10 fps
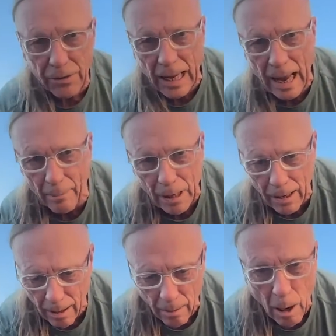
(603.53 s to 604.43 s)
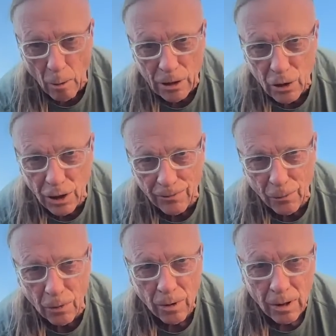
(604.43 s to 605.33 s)
camping, and I'm always looking
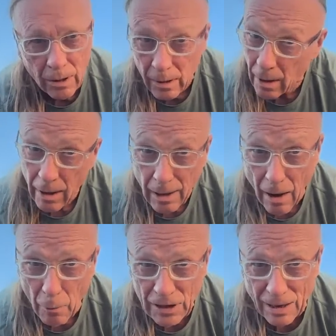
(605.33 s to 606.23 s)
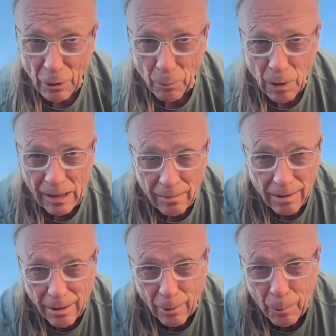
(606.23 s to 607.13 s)
for. I always have to put
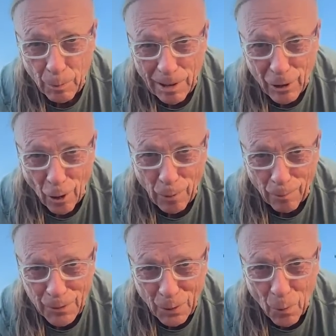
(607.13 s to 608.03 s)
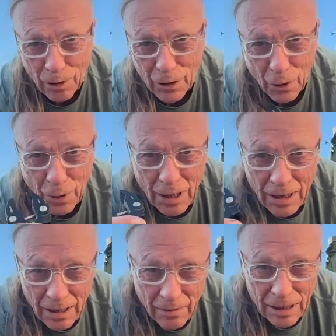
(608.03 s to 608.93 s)
my tarp up somewhere. So
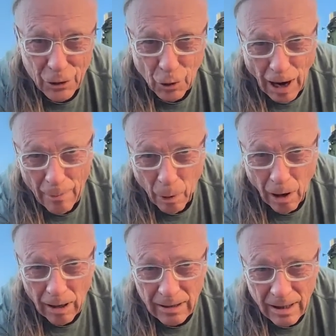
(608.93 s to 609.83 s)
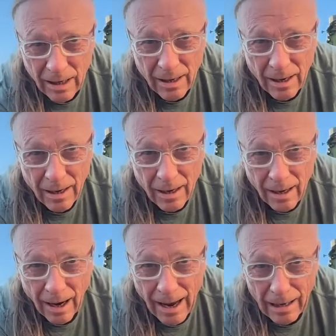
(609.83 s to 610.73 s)
these tripods,
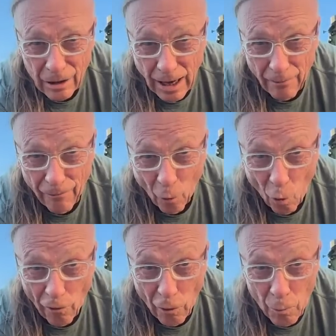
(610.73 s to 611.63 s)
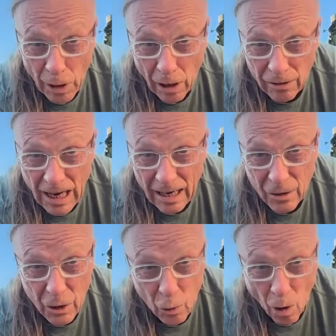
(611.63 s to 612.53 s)
I actually have 4 of them, but I'll take
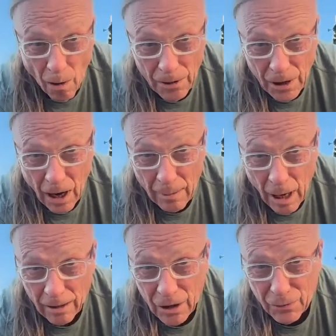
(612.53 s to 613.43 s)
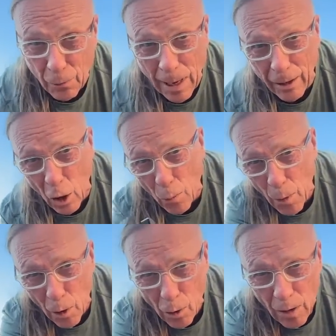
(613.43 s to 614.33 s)
2 all the time, not just for my GoPro,